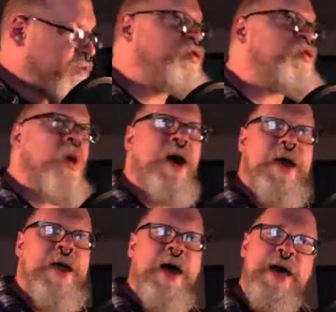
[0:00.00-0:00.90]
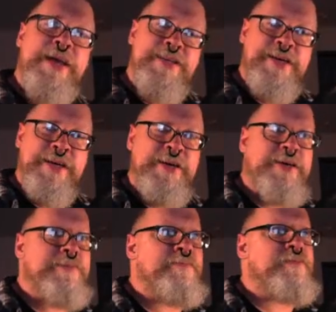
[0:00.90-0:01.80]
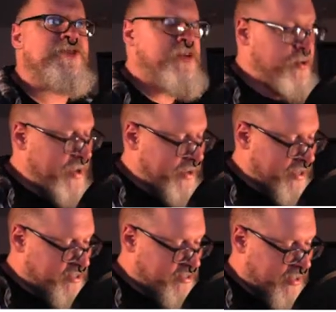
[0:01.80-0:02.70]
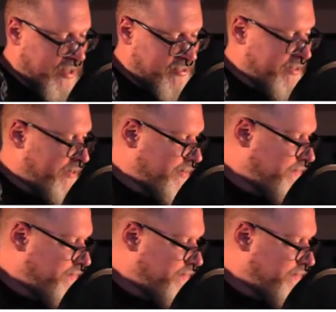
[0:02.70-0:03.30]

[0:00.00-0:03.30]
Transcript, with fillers: Dry idea. So I guess that's it.